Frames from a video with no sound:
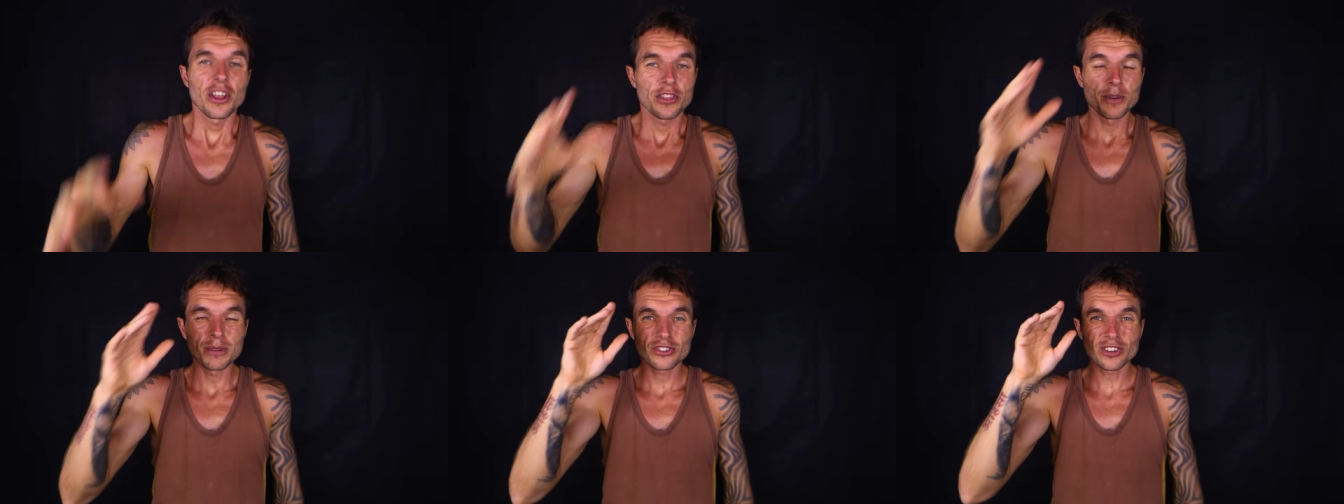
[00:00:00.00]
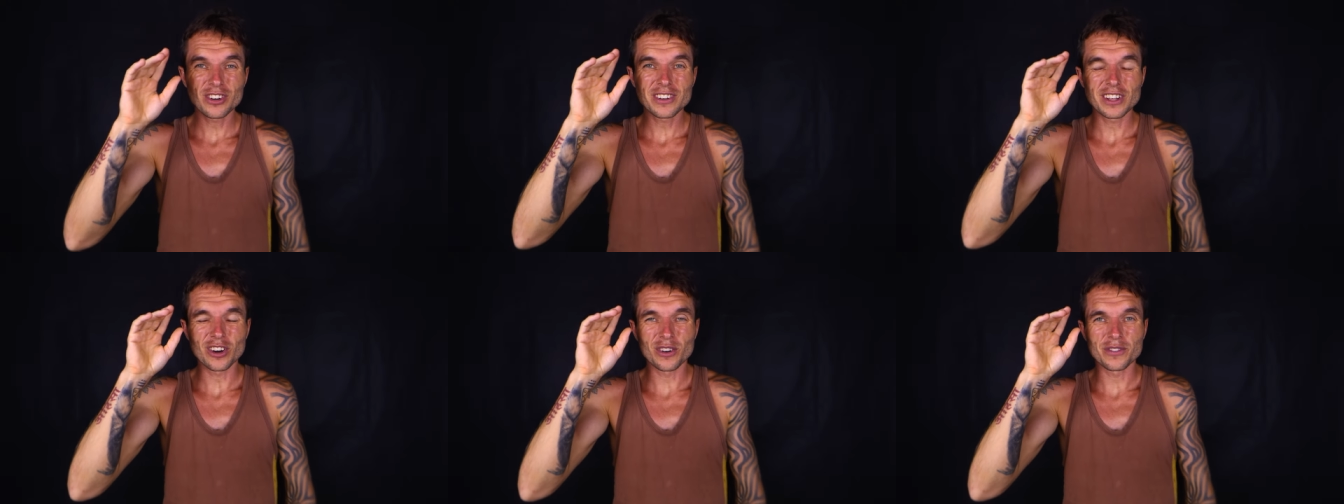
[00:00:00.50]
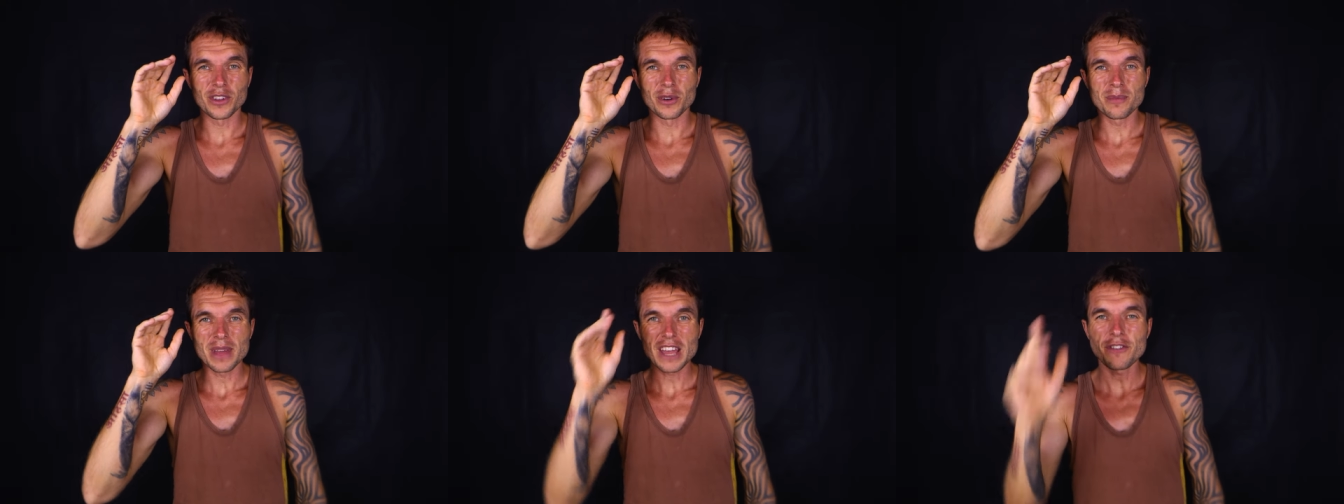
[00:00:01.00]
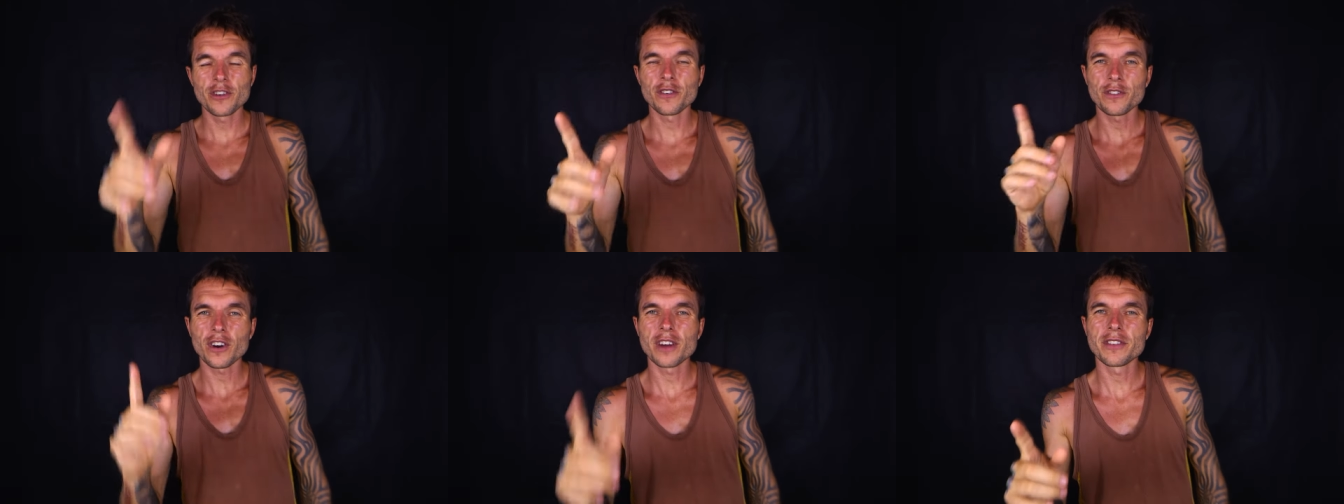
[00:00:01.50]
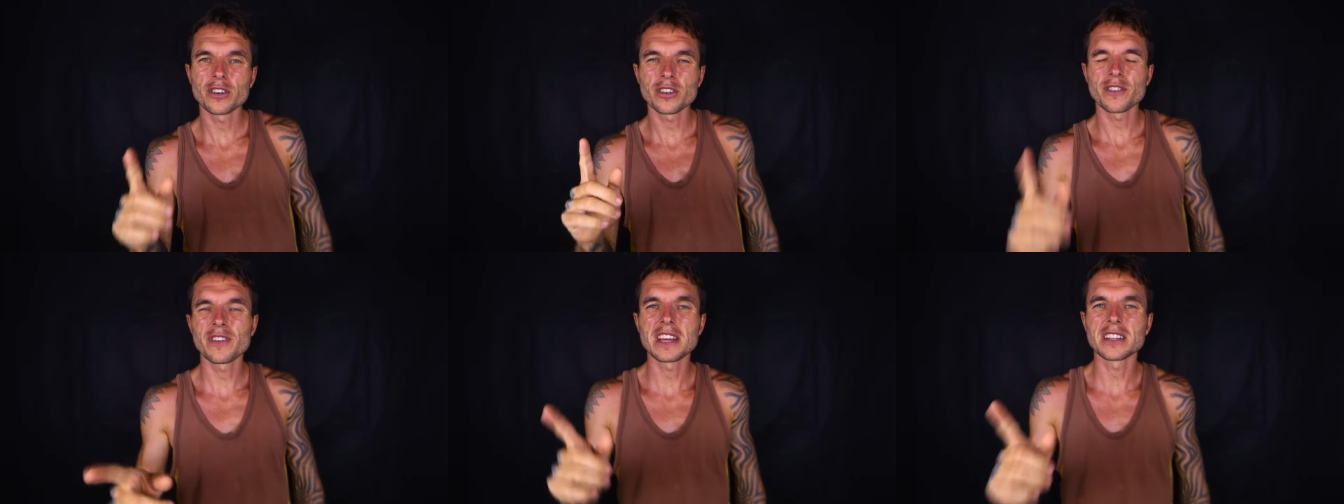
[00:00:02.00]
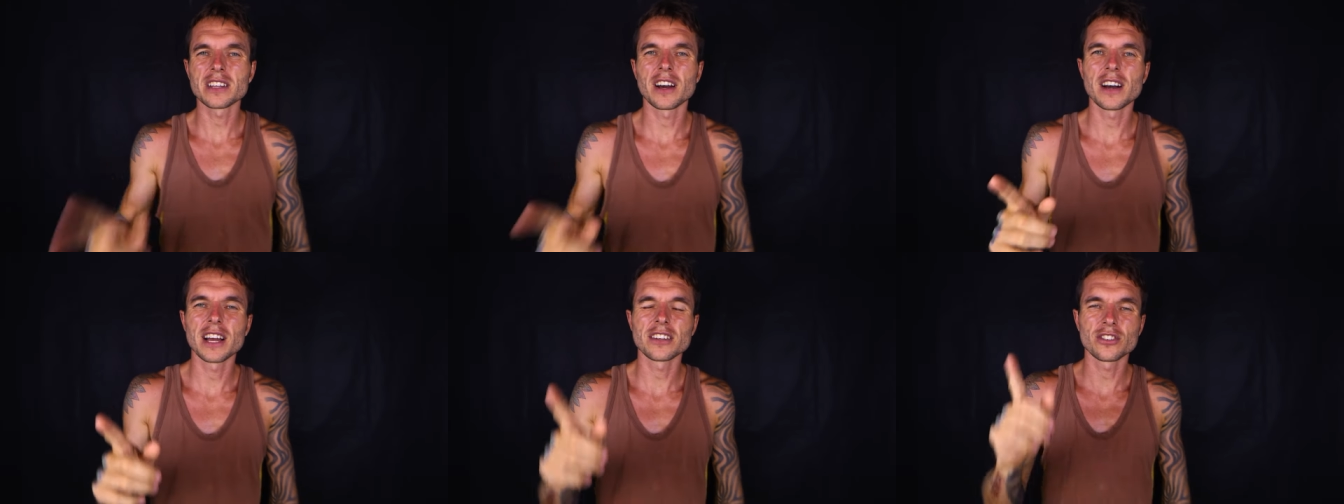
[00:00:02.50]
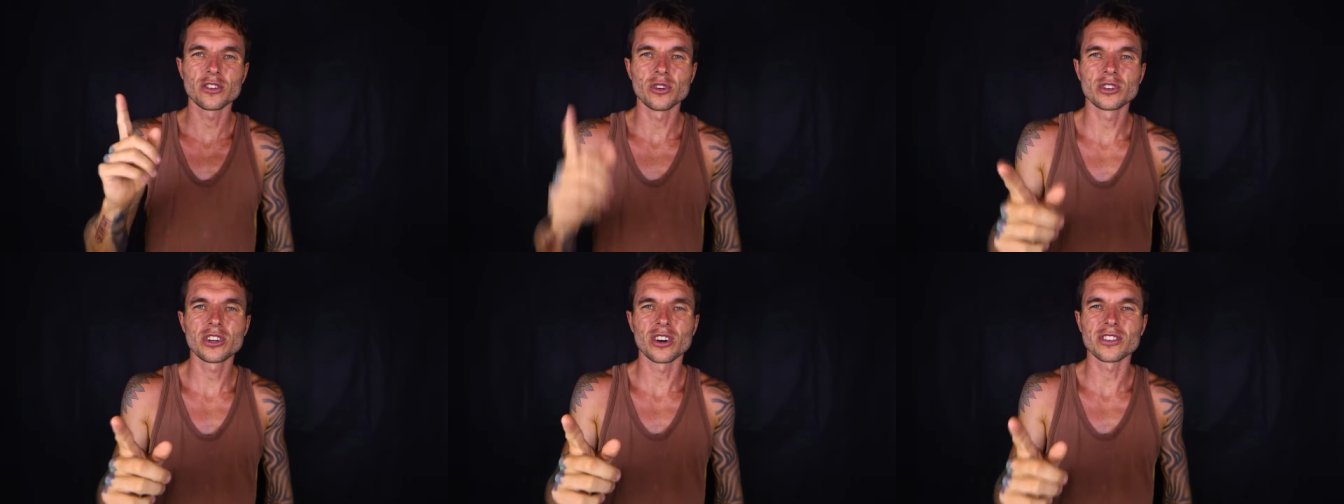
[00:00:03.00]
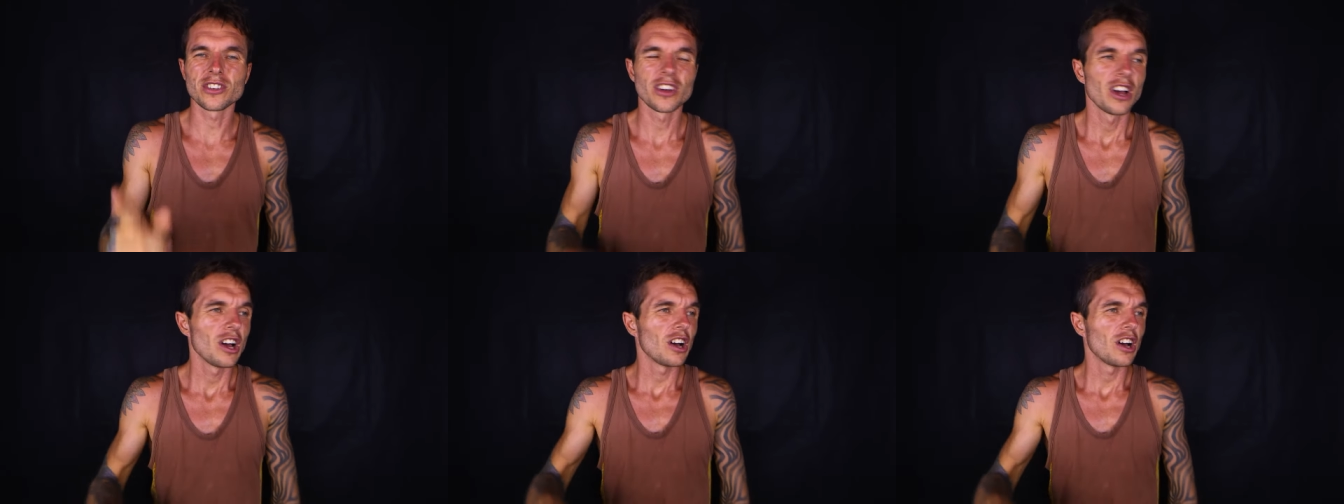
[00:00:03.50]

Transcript: the majority of them if you're thriving on a vegan diet or not.